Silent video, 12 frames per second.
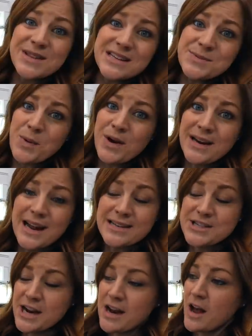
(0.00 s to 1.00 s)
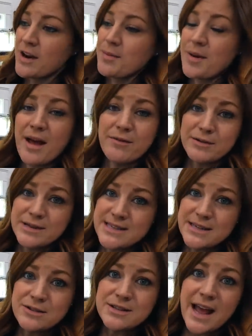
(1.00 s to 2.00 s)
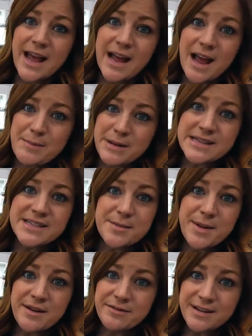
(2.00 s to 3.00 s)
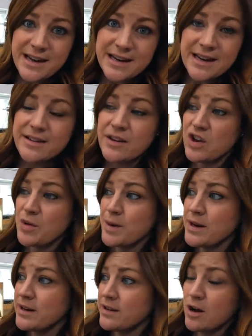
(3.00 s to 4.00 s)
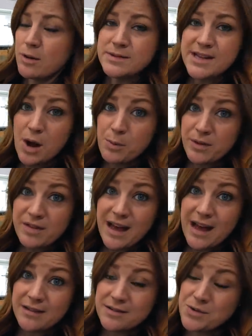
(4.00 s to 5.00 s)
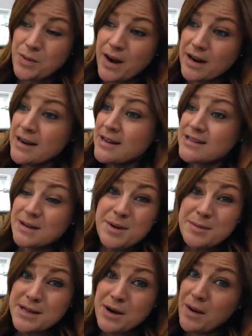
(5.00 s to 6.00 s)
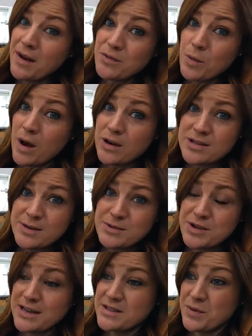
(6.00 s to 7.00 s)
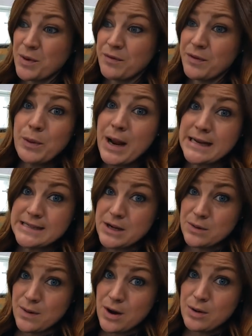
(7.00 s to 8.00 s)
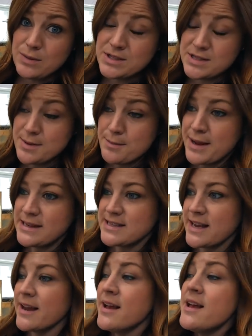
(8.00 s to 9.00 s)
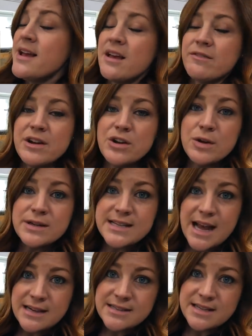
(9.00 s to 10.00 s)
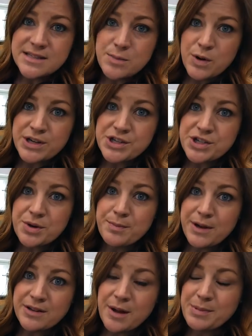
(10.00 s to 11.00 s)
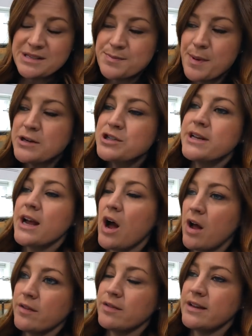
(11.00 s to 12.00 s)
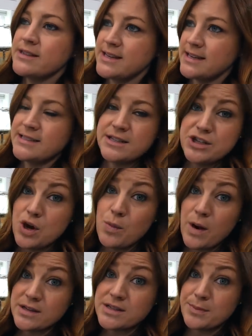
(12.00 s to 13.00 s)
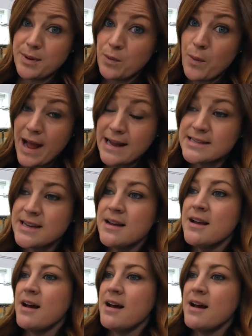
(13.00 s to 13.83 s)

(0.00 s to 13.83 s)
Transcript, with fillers: at this point, I check on them every single day. I mist them if needed. The humidity domes help with that, to where sometimes I don't have to water some trays for a few days in a row, which is amazing. If I notice excess moisture build up, especially on the seeds that don't want to be wet,